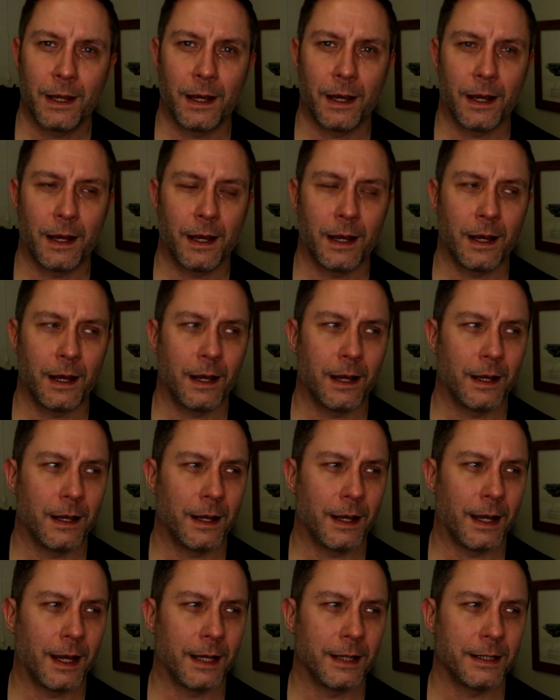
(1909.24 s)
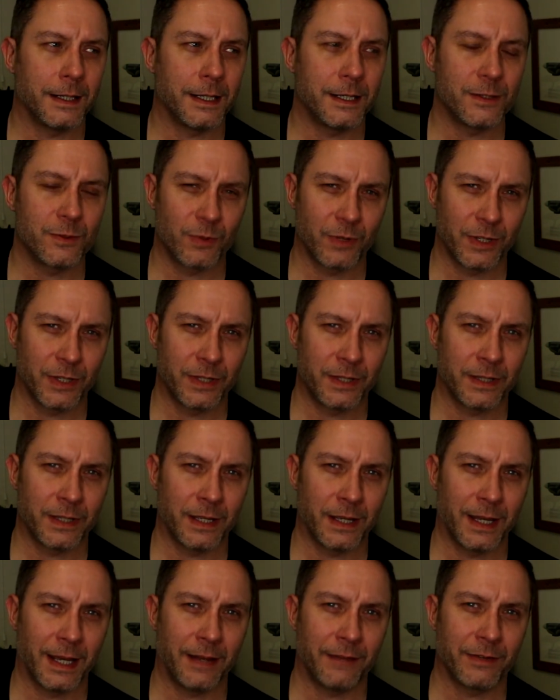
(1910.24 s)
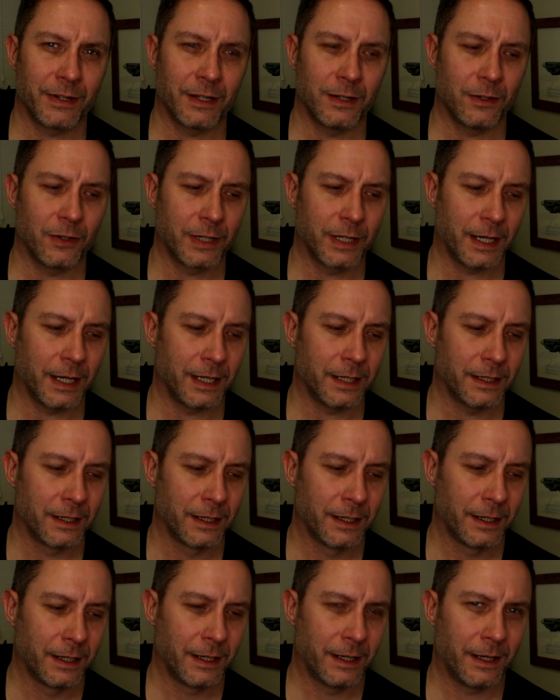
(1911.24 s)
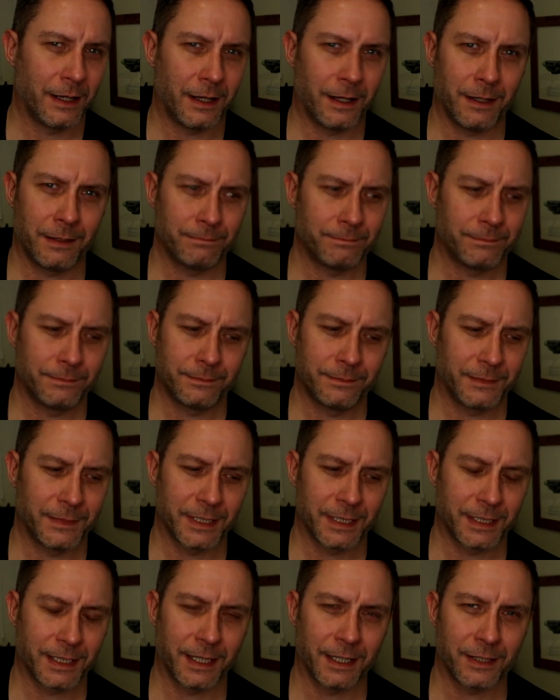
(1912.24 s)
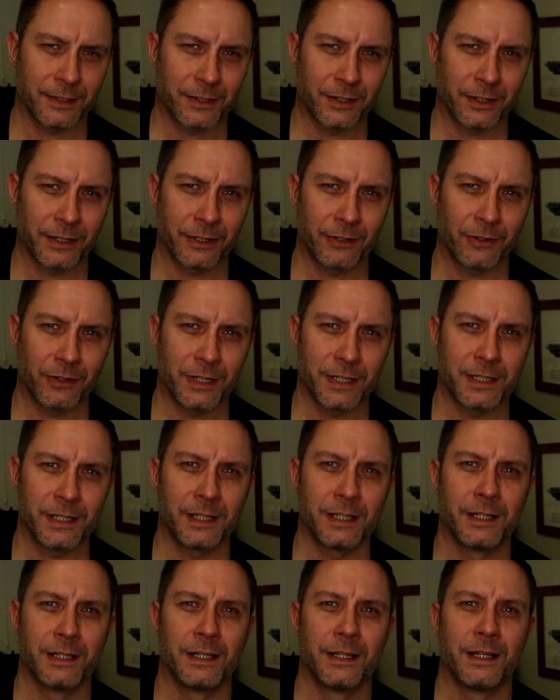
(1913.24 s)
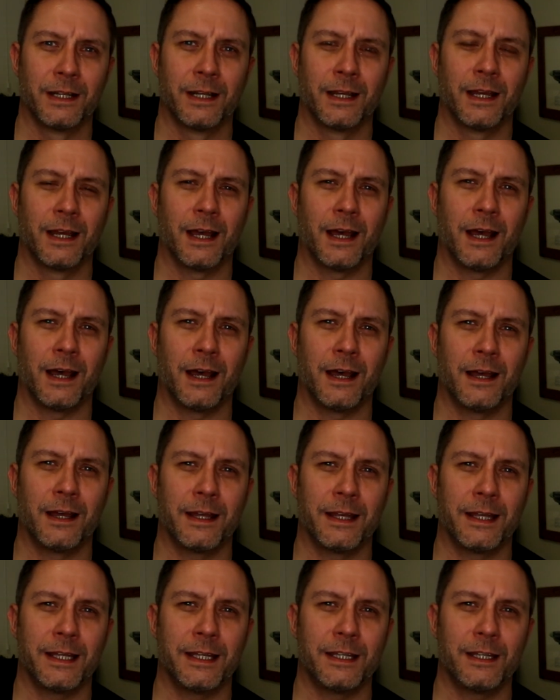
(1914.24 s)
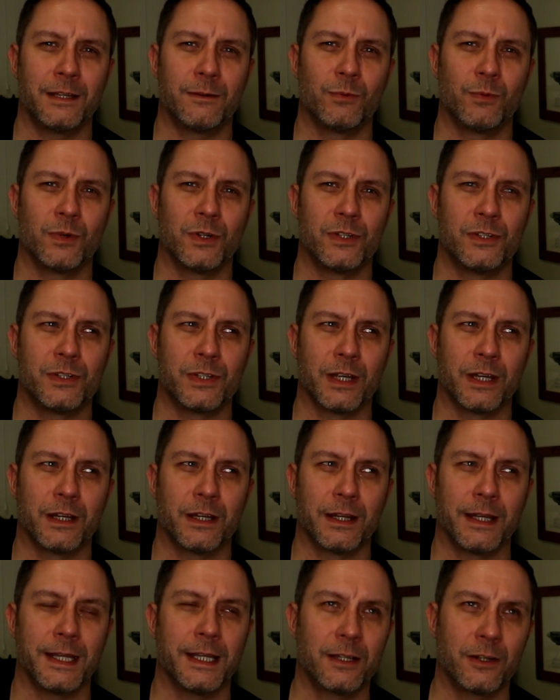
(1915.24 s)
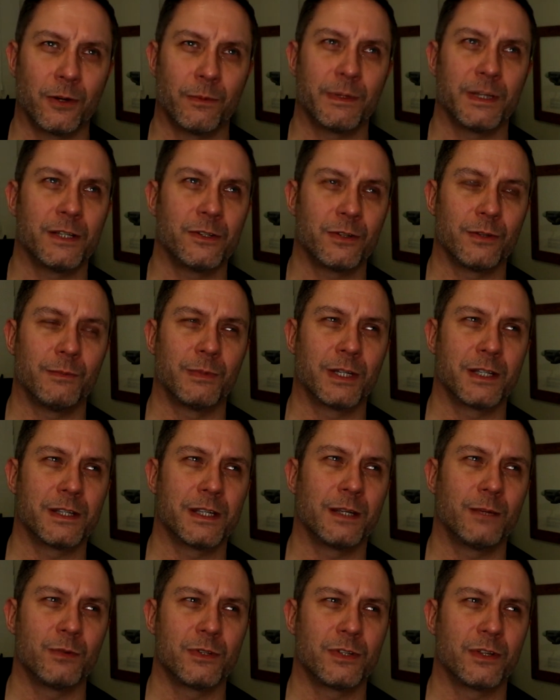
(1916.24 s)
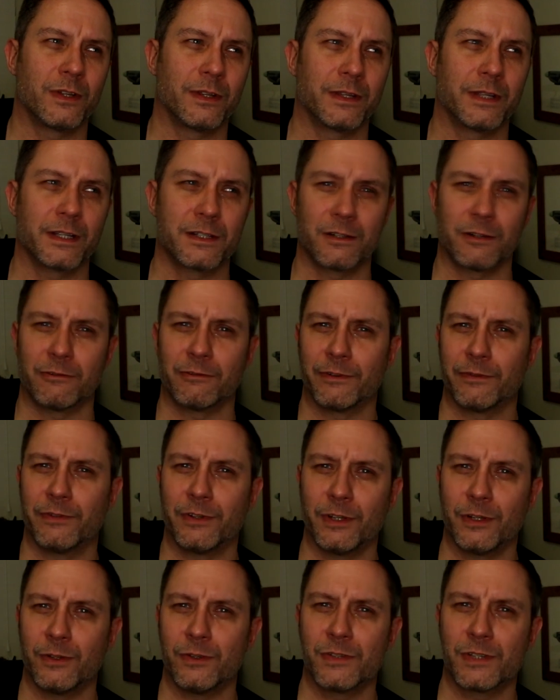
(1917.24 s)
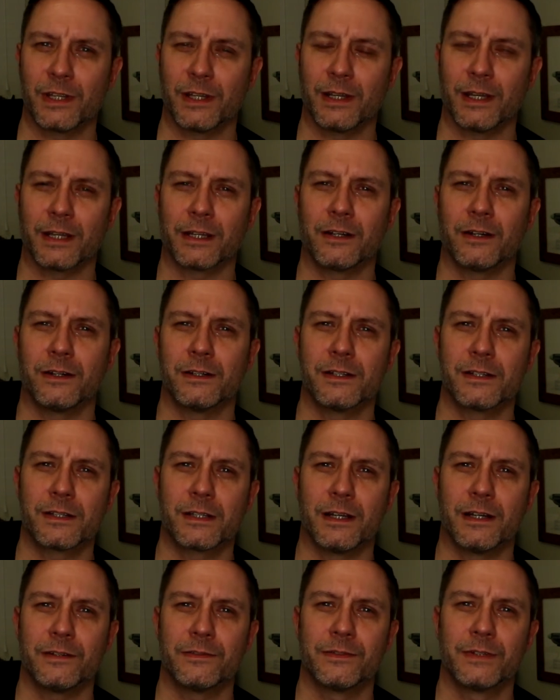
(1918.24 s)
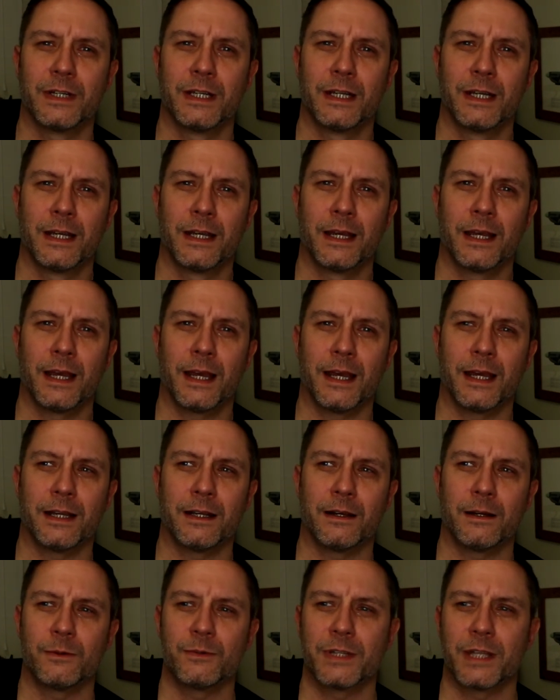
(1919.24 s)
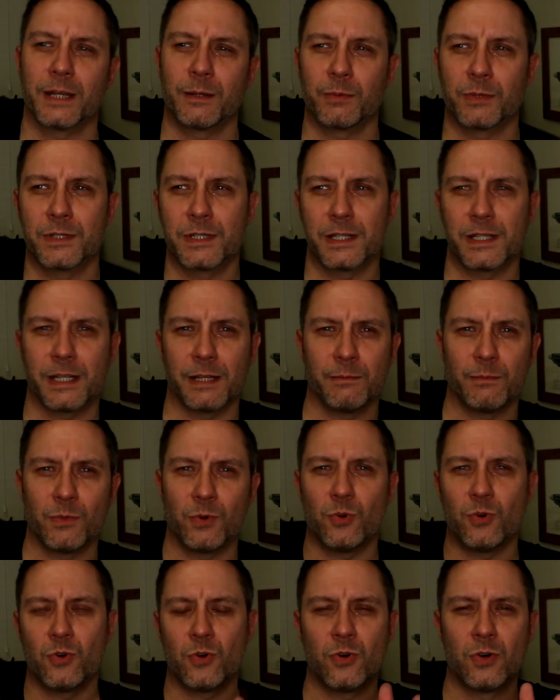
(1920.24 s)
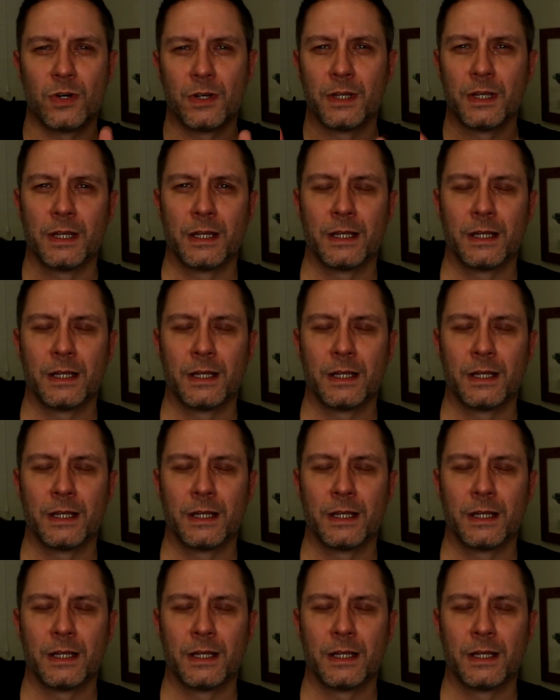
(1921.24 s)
and he's worth having a look at. This cat's going crazy. He got me into it because he was doing things like reviews and that kind of stuff, and I was able to see more